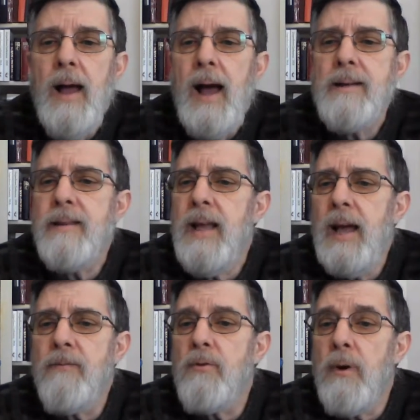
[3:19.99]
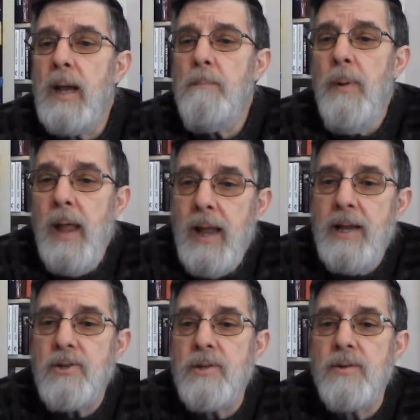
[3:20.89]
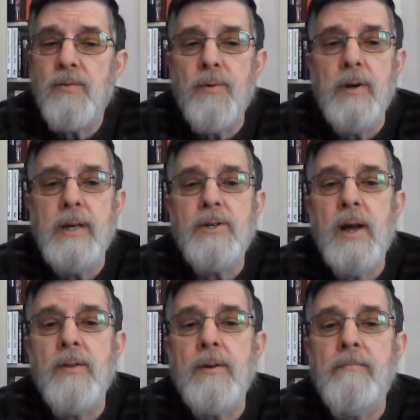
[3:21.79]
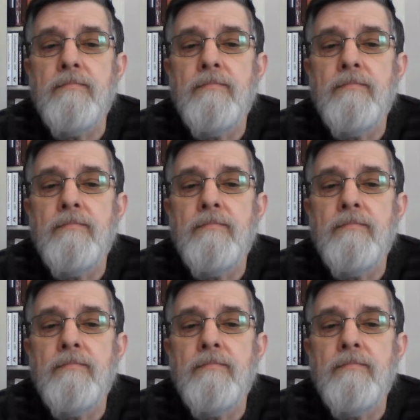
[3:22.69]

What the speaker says: as they have great patience for each other.